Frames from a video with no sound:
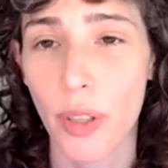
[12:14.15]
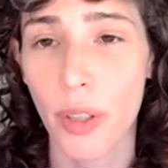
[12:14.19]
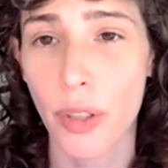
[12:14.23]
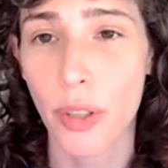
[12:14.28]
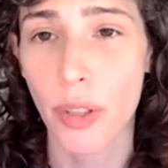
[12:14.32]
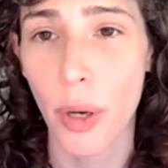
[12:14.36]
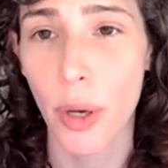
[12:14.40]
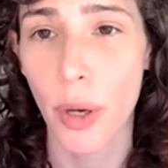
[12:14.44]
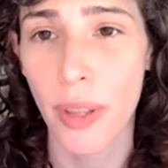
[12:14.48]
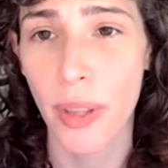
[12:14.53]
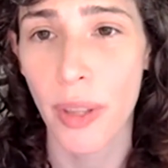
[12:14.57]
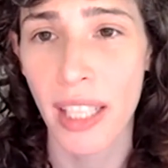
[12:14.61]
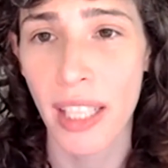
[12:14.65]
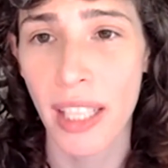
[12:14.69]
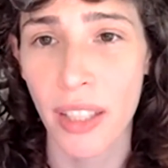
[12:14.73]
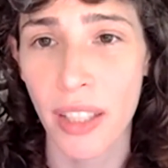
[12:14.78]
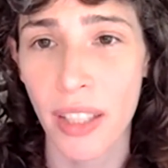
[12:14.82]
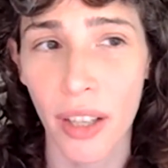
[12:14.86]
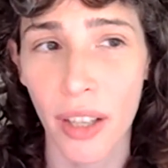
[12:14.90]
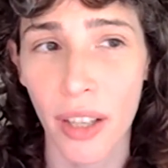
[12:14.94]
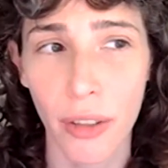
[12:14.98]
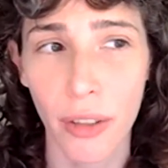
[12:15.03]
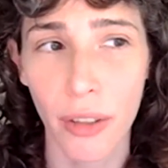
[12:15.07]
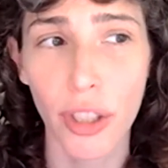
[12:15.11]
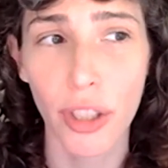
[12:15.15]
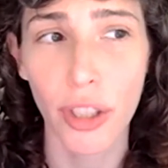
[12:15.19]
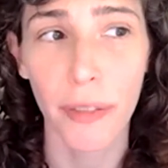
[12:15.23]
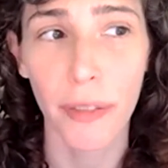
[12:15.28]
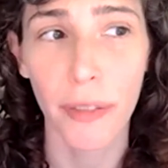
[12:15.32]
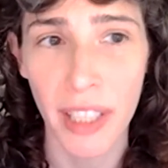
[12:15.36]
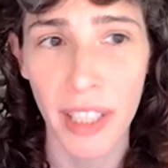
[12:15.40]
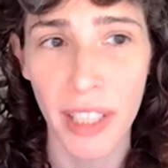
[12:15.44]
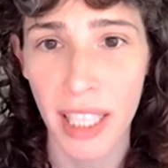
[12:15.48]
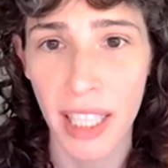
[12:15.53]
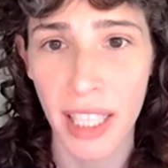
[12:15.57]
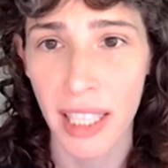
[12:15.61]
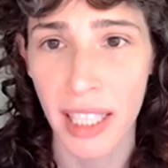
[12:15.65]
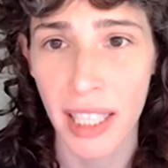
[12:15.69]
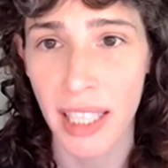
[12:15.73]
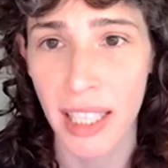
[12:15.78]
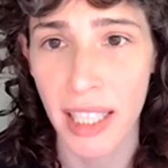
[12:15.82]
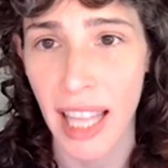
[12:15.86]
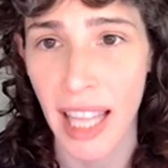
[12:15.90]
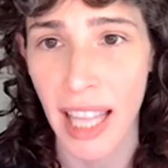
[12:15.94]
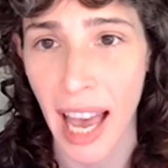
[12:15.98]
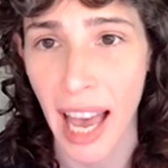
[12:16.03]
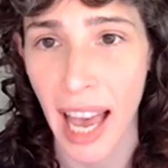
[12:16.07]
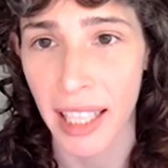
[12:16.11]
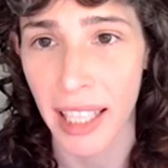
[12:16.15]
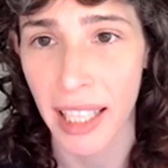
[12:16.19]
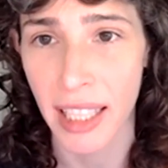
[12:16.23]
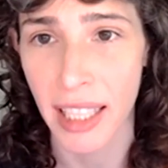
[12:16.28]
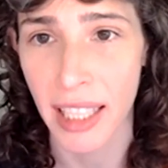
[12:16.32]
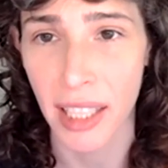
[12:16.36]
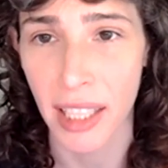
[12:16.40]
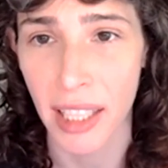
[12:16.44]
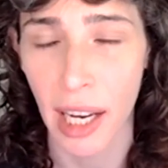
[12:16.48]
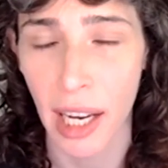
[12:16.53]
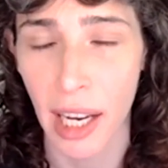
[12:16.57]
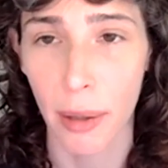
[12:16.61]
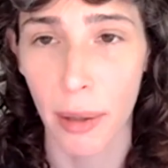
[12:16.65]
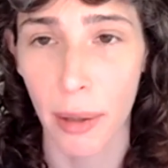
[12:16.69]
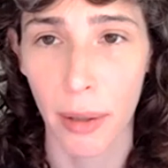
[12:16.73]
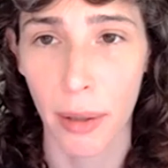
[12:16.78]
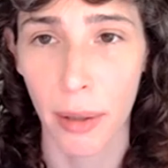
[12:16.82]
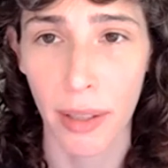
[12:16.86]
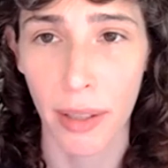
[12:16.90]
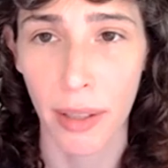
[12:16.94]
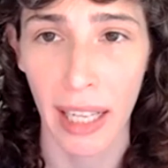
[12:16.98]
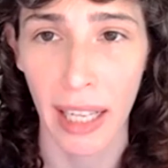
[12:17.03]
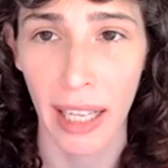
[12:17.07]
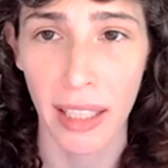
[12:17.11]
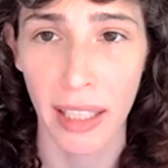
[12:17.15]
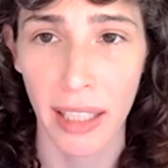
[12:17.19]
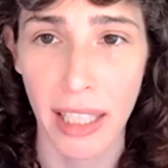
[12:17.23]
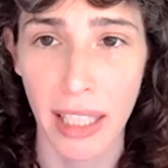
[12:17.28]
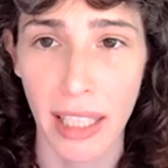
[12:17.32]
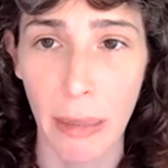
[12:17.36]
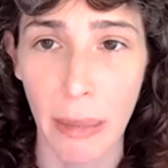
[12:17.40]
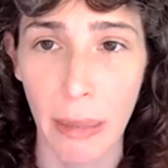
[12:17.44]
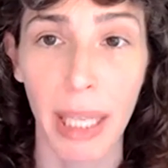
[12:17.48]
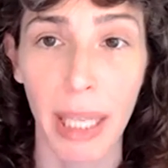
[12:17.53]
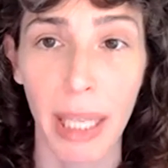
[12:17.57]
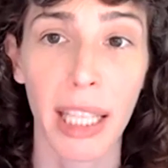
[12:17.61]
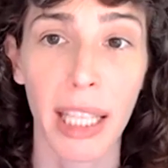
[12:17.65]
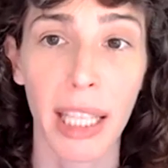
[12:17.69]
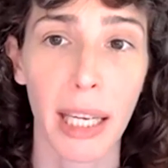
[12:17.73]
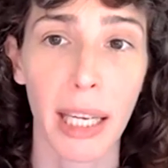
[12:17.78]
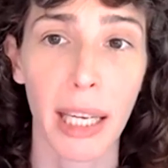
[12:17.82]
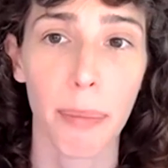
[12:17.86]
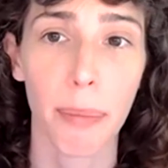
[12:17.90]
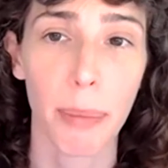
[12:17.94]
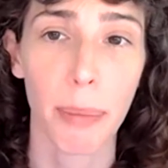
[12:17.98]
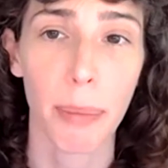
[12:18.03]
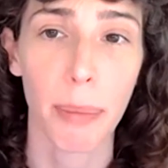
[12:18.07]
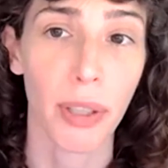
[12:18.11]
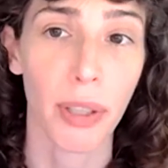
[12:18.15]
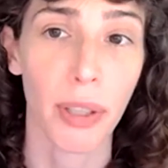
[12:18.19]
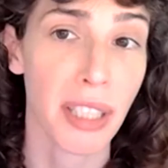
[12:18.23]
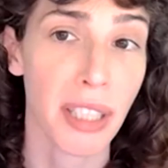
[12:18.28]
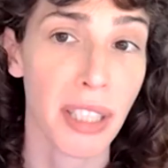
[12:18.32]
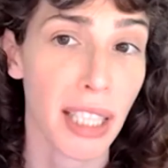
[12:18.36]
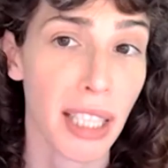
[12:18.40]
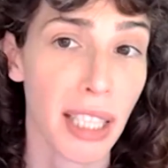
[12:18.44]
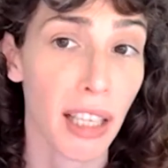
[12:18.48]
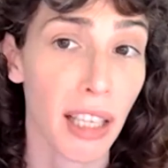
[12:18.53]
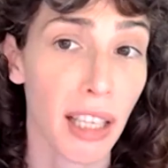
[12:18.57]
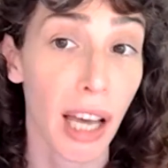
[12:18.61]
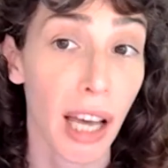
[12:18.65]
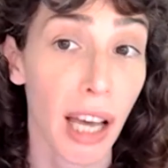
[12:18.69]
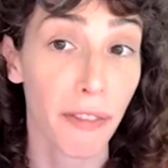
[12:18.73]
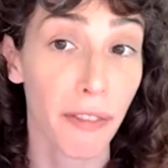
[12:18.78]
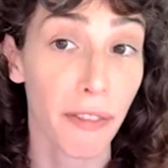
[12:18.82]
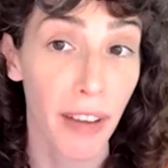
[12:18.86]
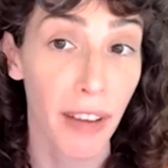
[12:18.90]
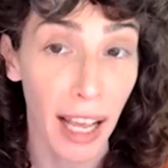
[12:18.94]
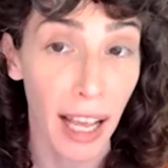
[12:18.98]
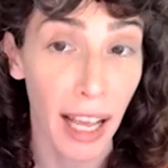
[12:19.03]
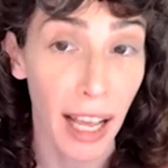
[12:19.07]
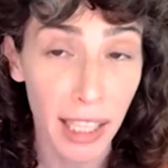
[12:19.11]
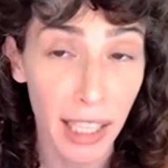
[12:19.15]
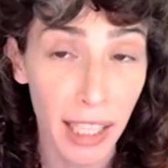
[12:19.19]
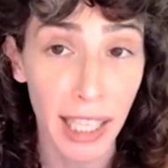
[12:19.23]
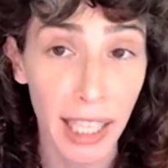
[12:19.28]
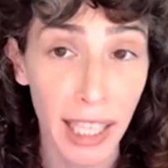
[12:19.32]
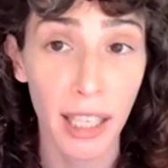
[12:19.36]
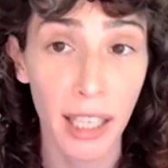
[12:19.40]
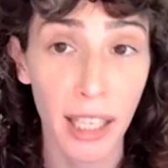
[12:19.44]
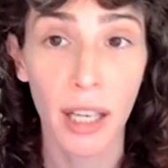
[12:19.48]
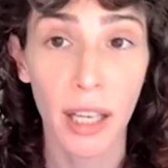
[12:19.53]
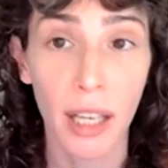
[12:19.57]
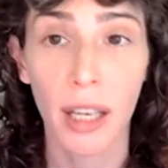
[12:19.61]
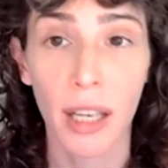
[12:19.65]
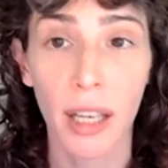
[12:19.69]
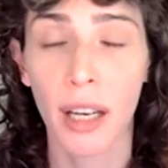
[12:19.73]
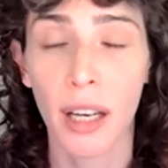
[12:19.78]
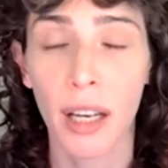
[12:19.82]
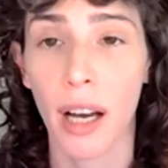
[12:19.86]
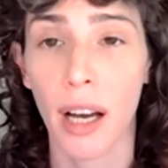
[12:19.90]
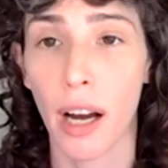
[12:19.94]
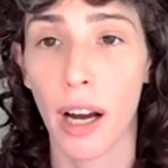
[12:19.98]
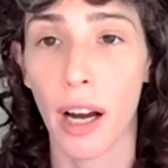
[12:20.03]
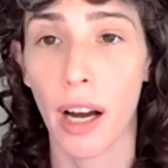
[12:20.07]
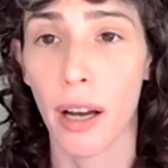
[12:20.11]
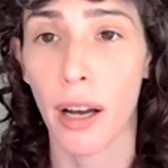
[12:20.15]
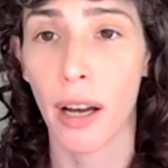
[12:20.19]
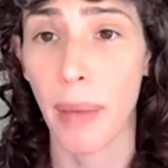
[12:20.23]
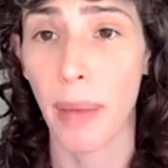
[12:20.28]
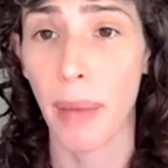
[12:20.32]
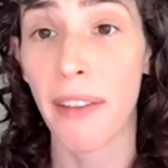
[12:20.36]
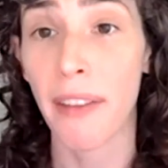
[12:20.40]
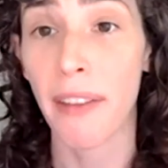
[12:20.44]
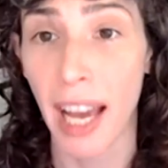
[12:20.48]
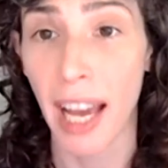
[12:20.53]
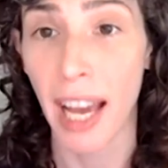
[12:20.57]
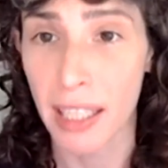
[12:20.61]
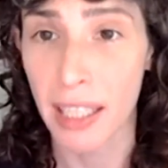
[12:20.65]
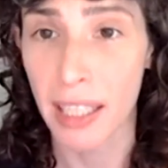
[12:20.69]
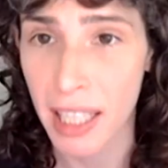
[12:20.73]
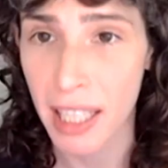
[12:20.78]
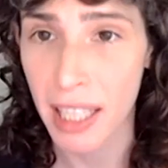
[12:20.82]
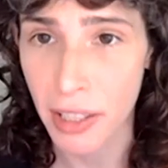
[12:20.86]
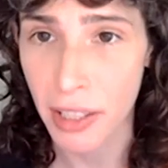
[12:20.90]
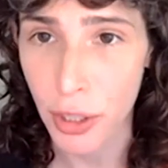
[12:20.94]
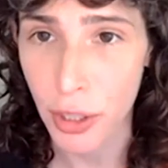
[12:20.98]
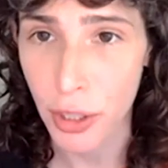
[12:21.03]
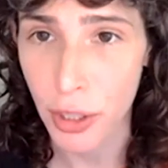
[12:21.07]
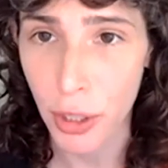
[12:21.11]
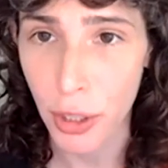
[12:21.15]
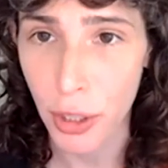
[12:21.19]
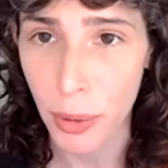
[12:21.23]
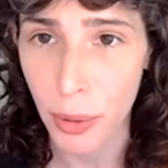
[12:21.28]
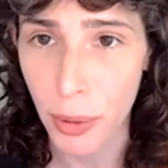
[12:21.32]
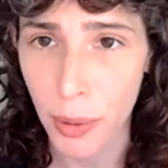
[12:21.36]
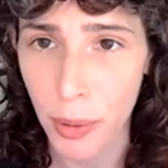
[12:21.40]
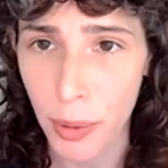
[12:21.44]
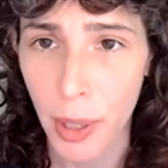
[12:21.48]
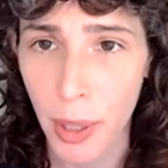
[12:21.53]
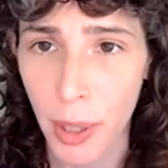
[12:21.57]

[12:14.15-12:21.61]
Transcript: So these are services that that seemingly people in Silicon Valley have access to.